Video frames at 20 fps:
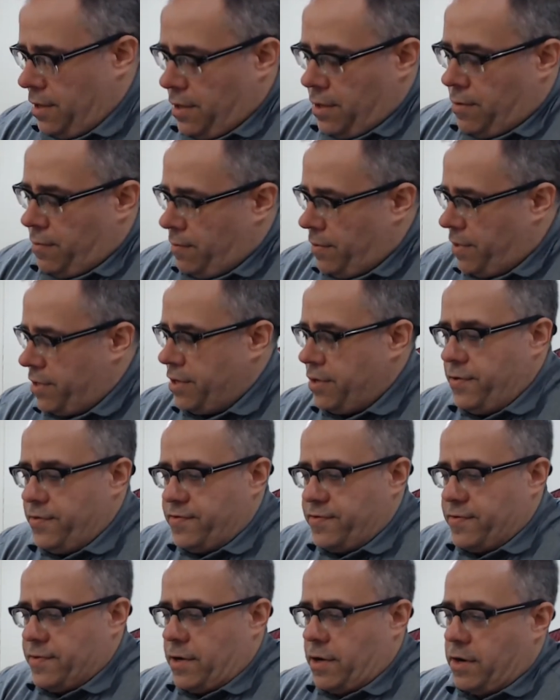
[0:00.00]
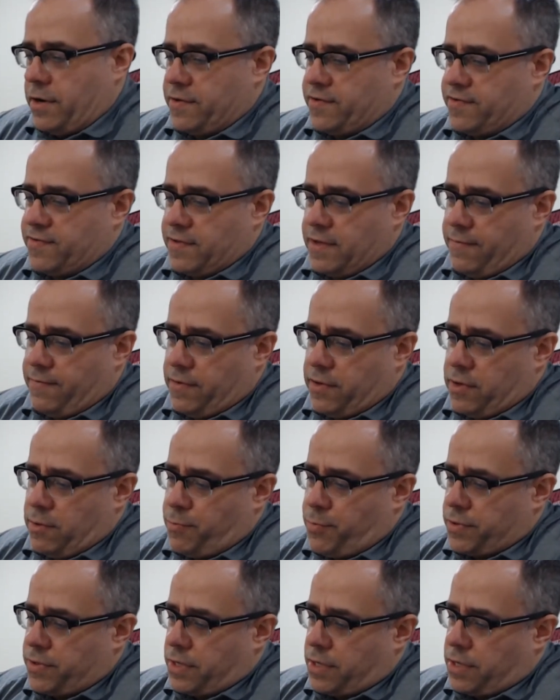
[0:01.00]
When you're using the hard sleeve and you
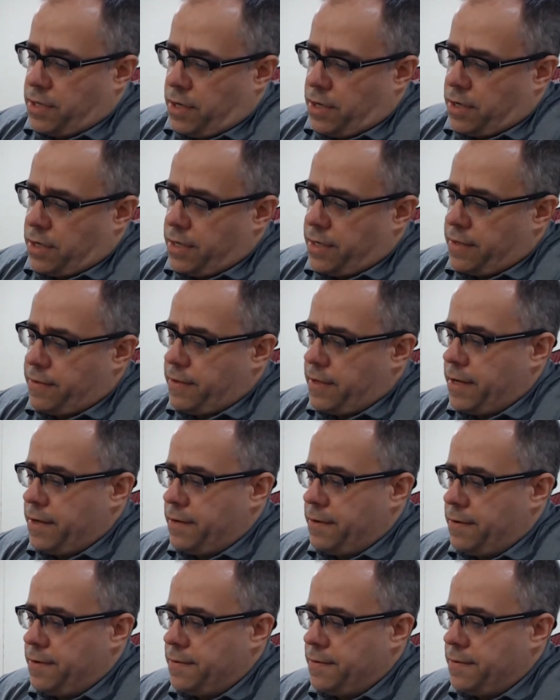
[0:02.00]
put the card in there,